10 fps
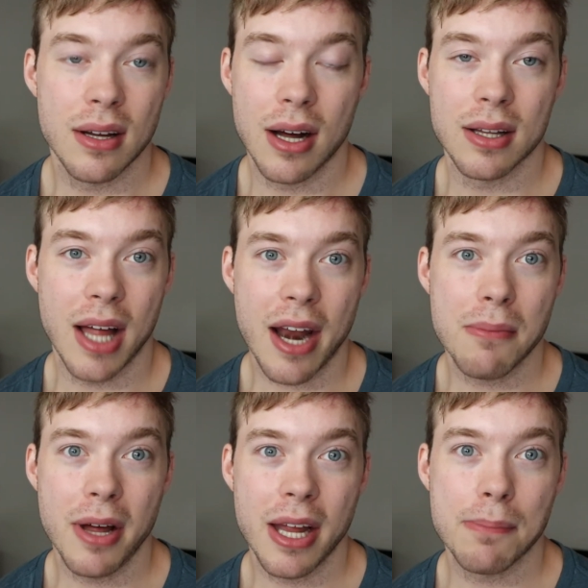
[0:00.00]
a lot
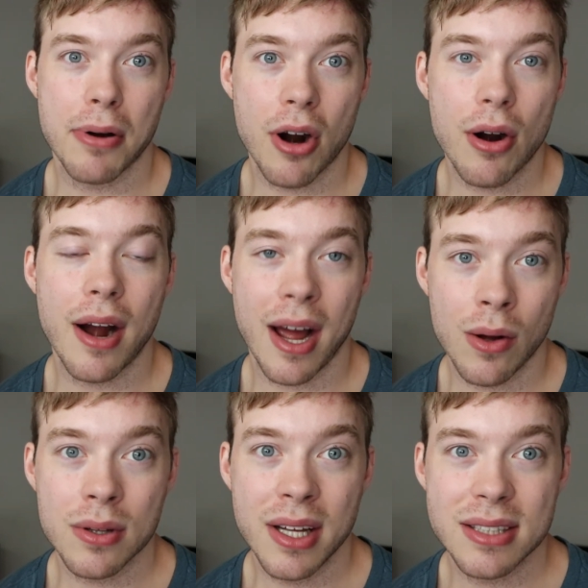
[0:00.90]
of money per
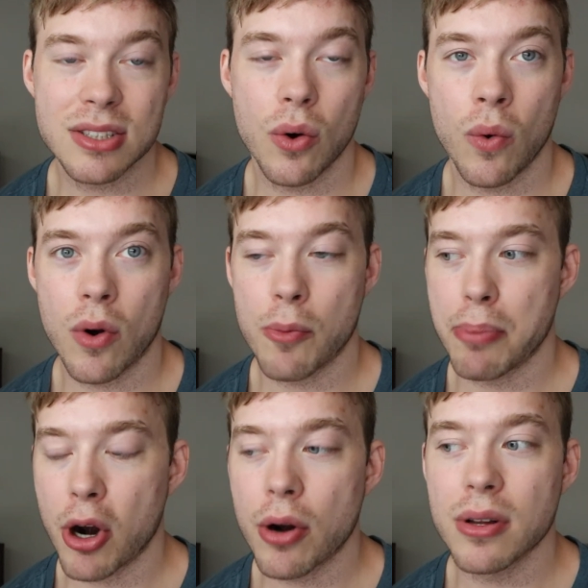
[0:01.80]
outlet or
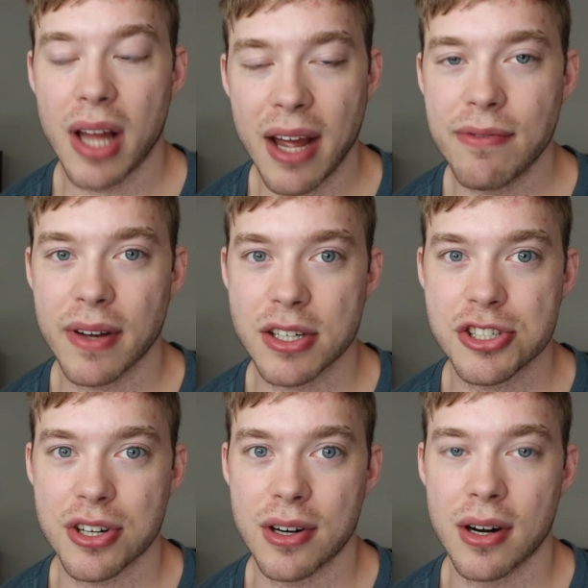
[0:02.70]
per light
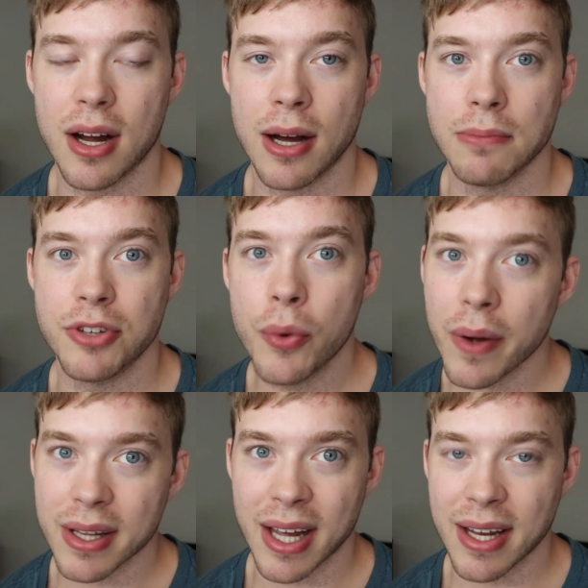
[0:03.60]
fixture
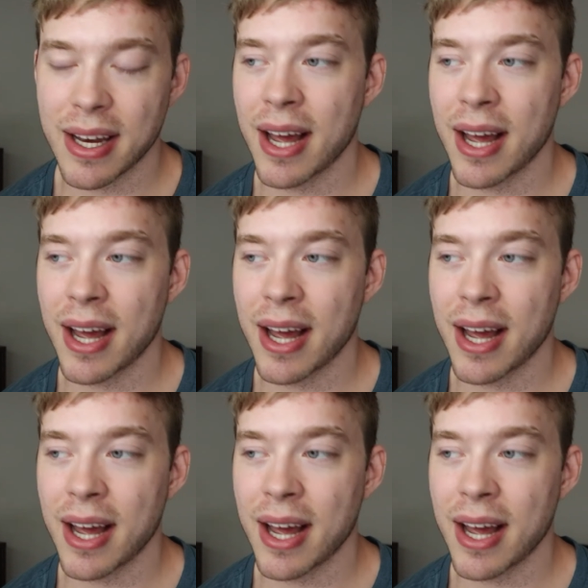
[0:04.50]
doing that.